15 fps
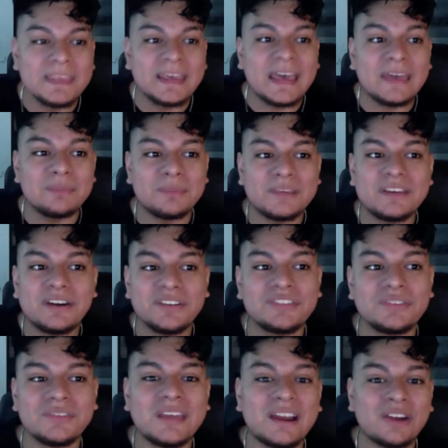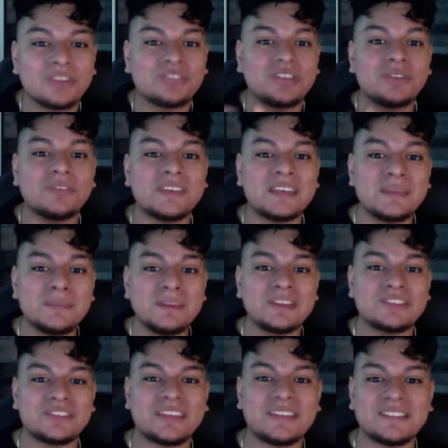And because of that, our self
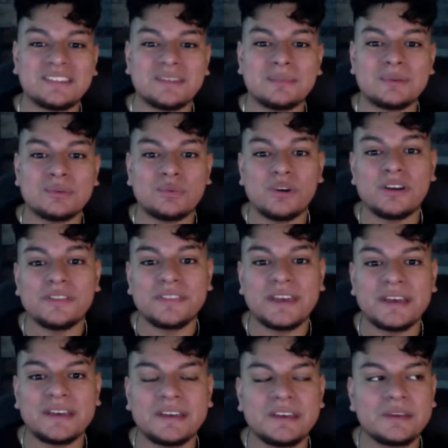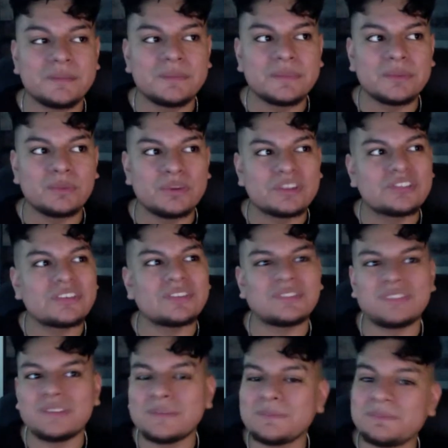image tends to be one that we
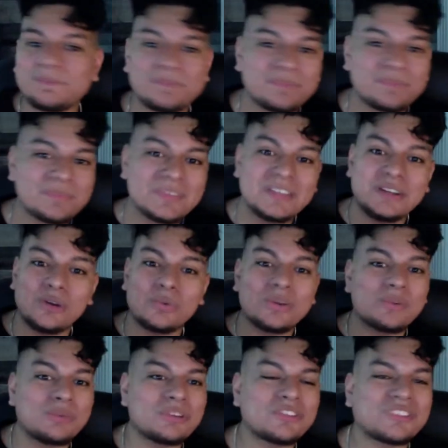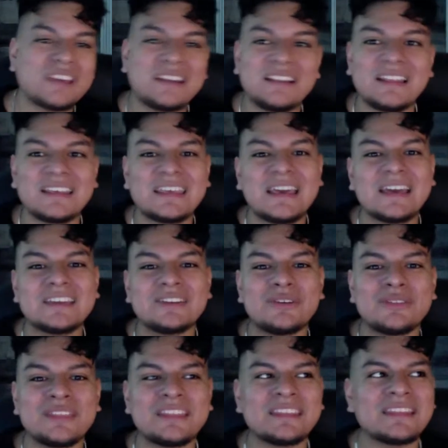just you know, we, we're just kind of like, yeah, you know,
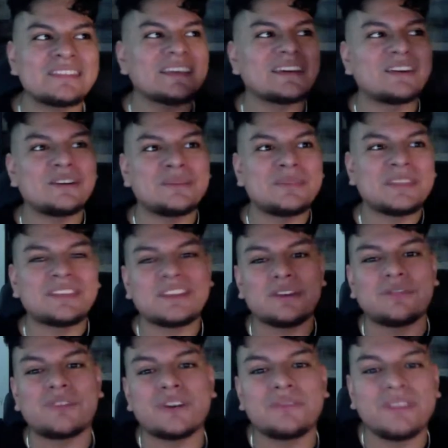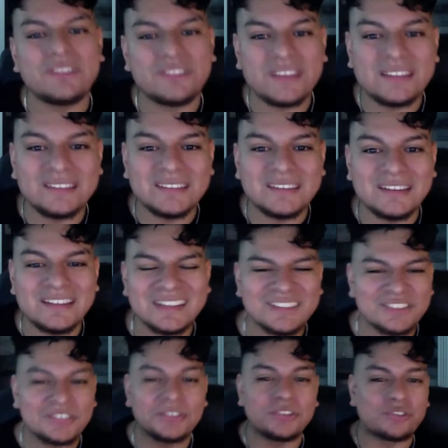that that's like a that's like a far fetched idea. That's
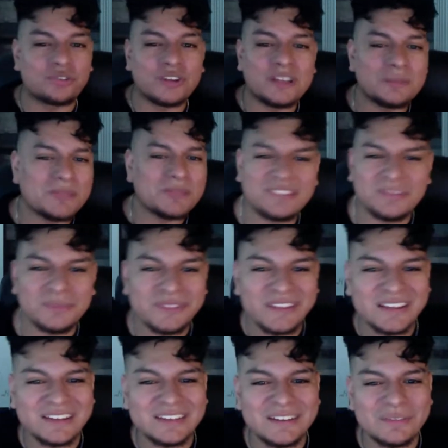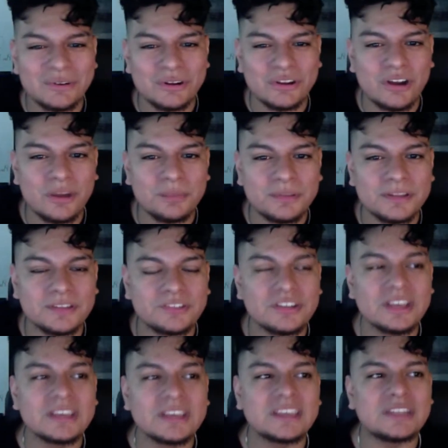just a dream. That's something that I could never accomplish.
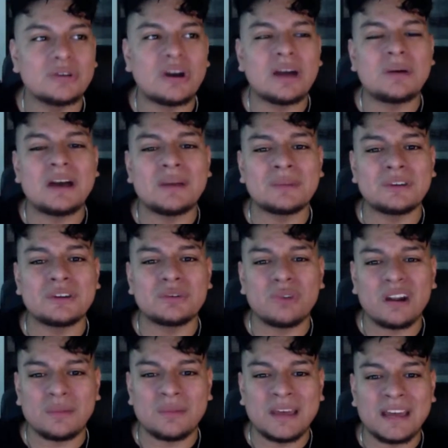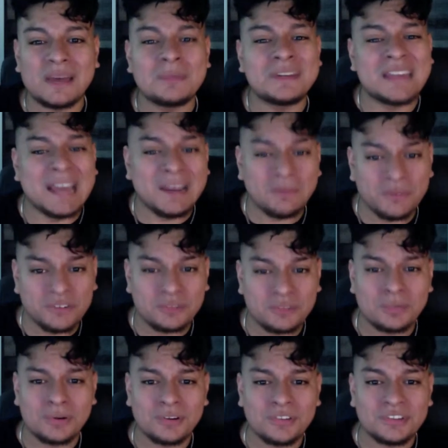You know, I'm, I'm good where I'm at. I'm an average
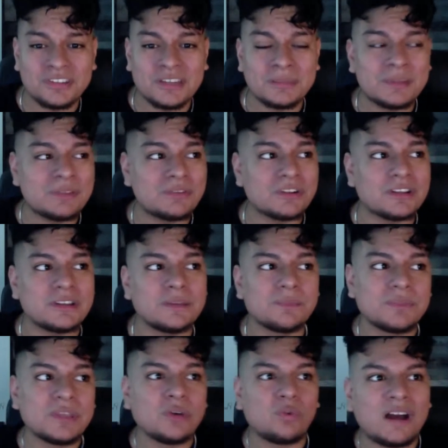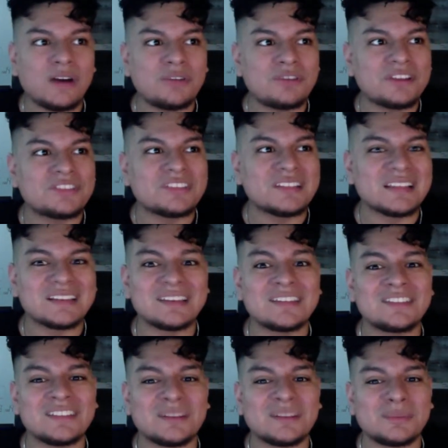person. I'm never gonna. Wow, if I see like a
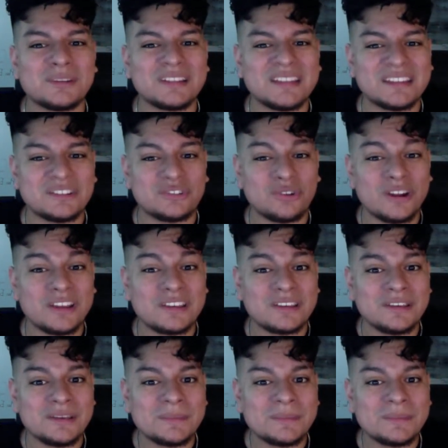celebrity like Drake,